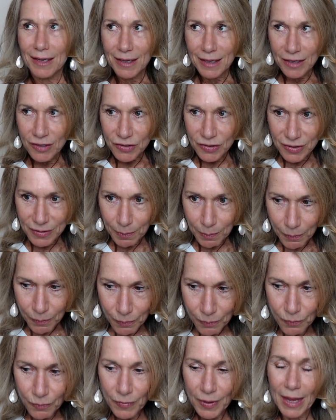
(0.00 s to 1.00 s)
is
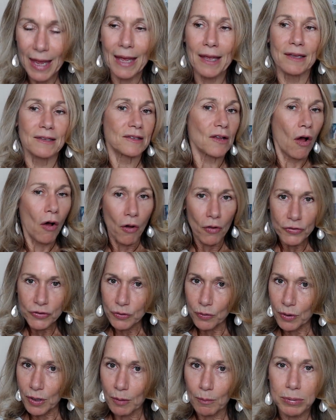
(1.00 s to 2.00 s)

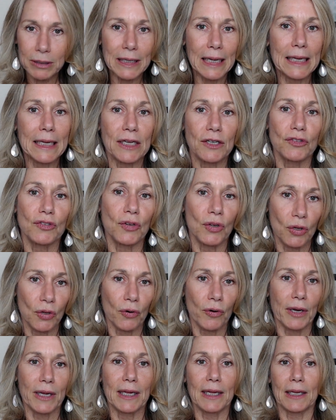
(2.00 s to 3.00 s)
also going to play into
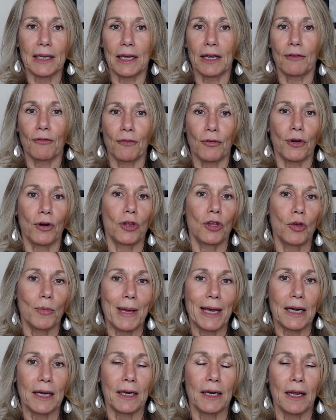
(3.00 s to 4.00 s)
your healing for
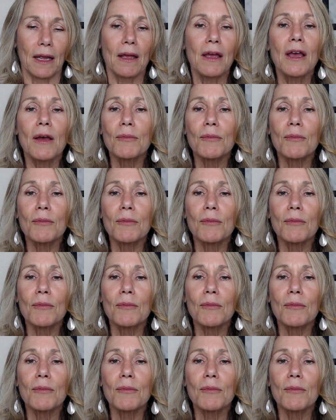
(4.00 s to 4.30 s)
humanity.